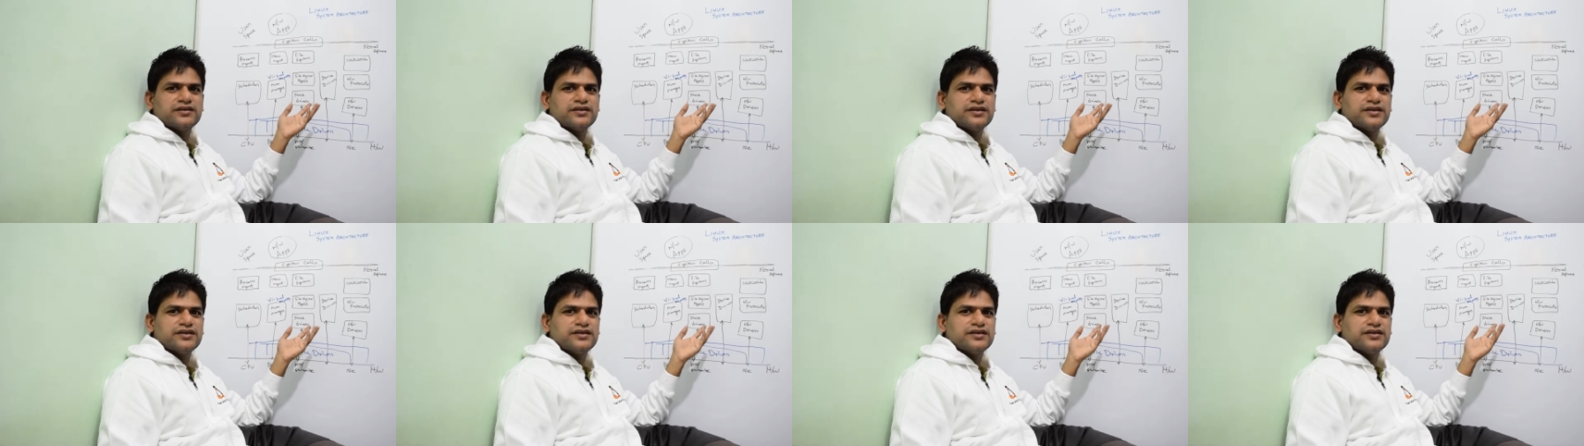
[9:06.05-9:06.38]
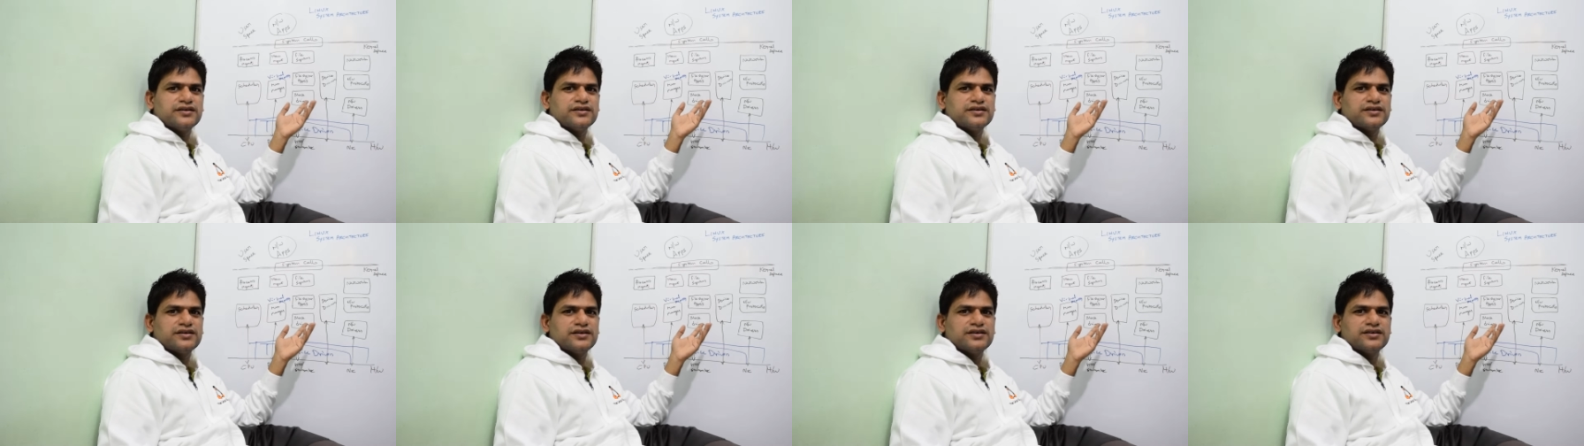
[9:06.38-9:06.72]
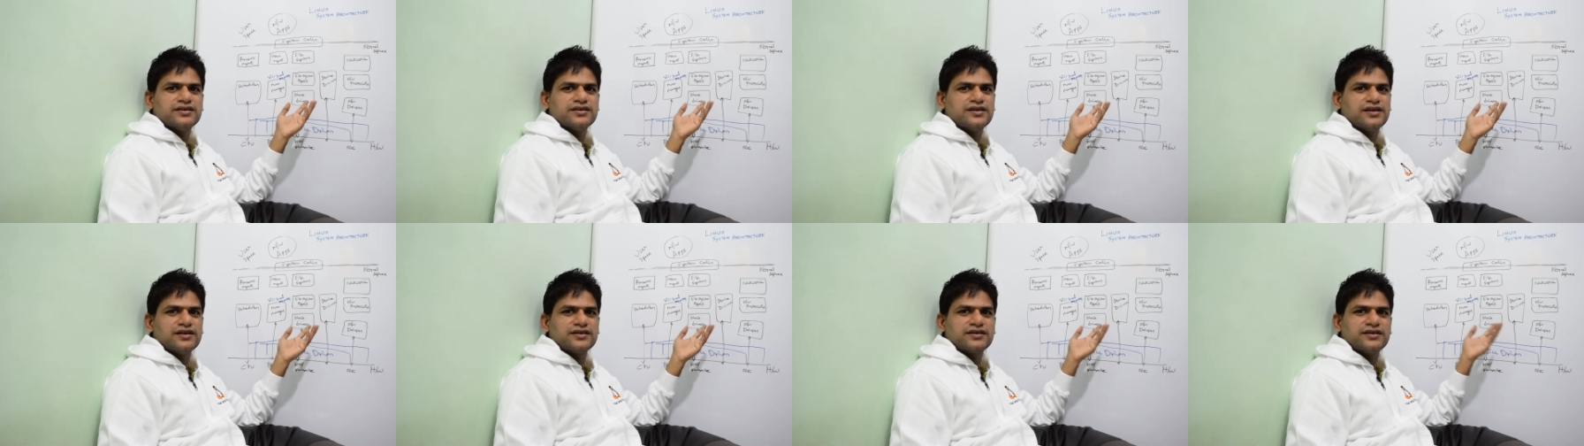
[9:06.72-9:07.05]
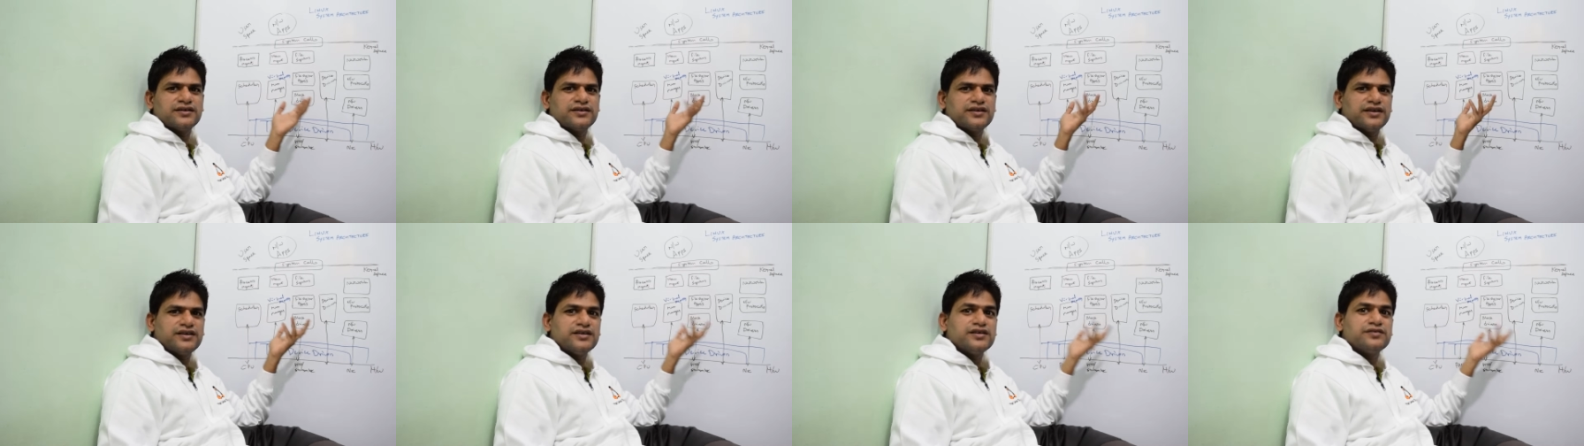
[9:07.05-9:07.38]
and things like
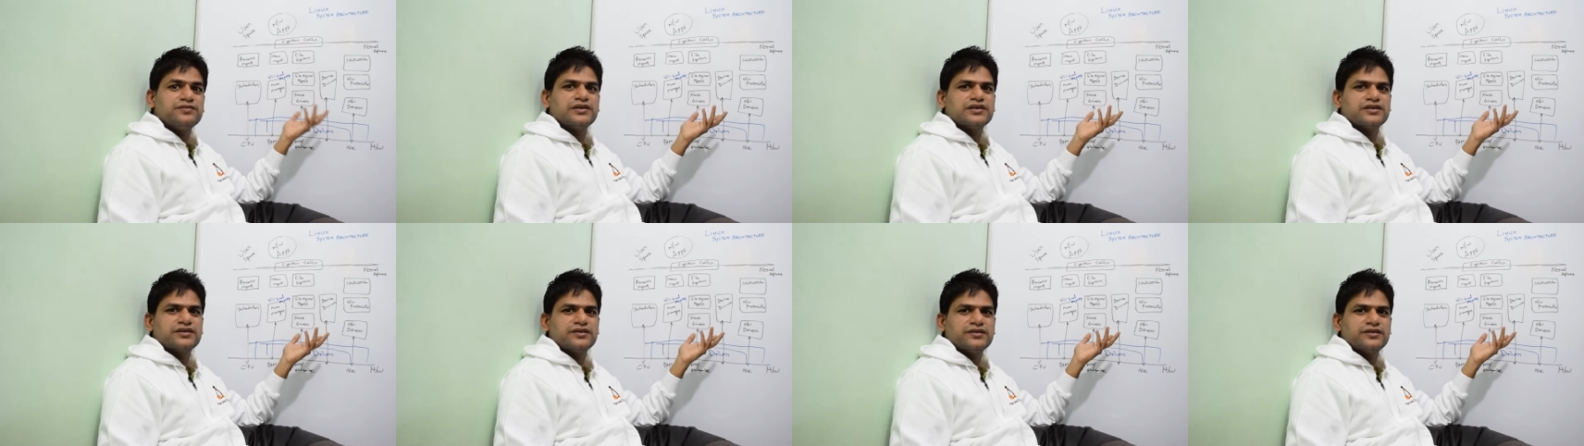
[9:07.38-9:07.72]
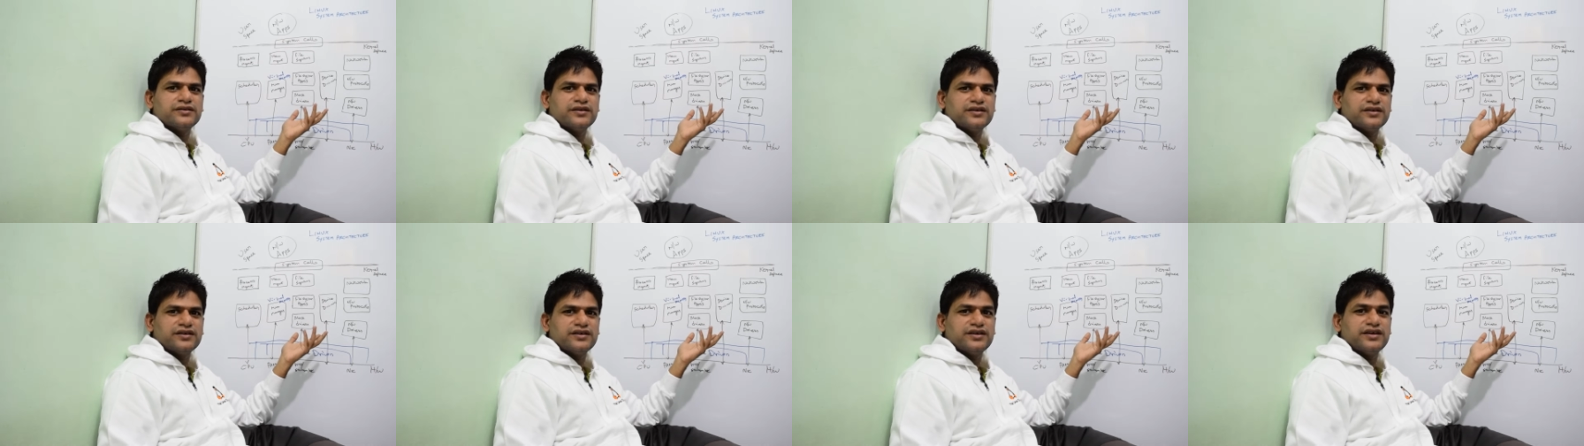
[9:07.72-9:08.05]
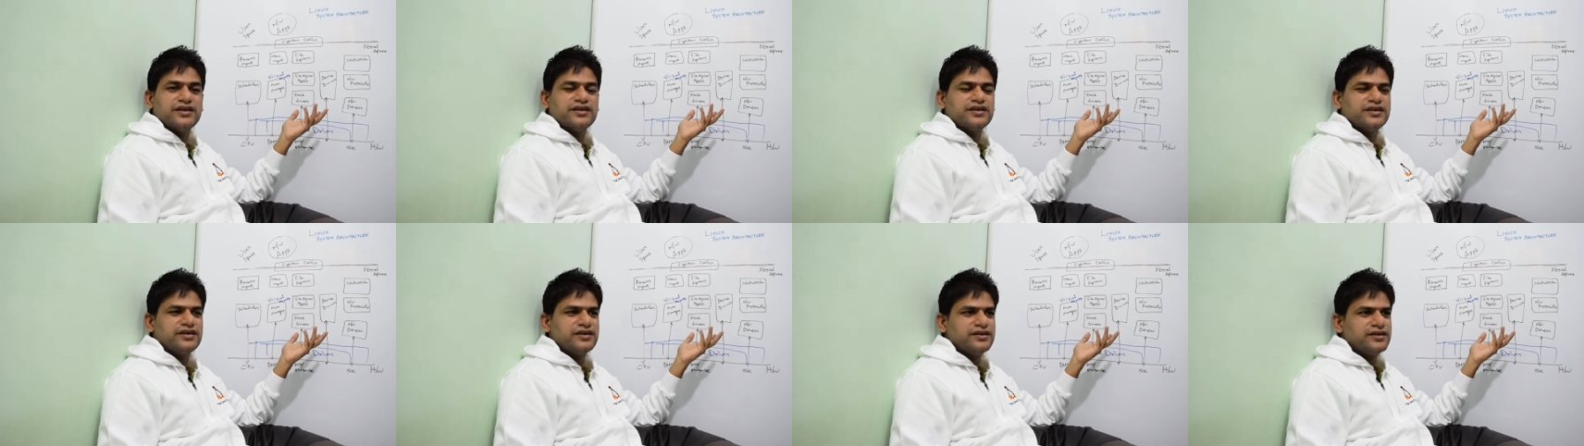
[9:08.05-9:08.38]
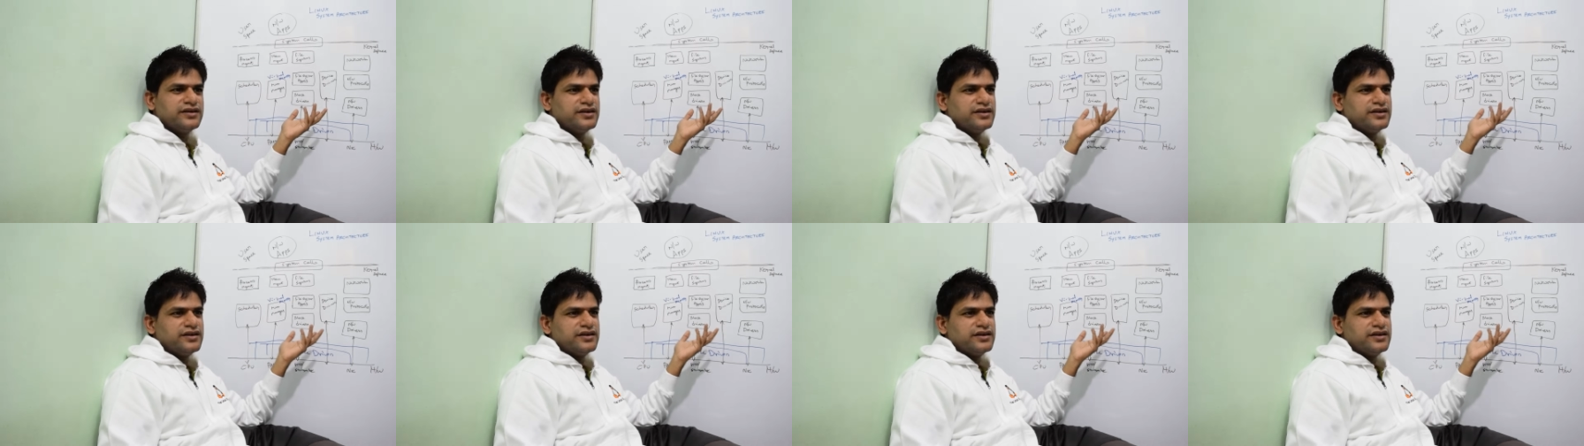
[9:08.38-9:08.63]
that, NFC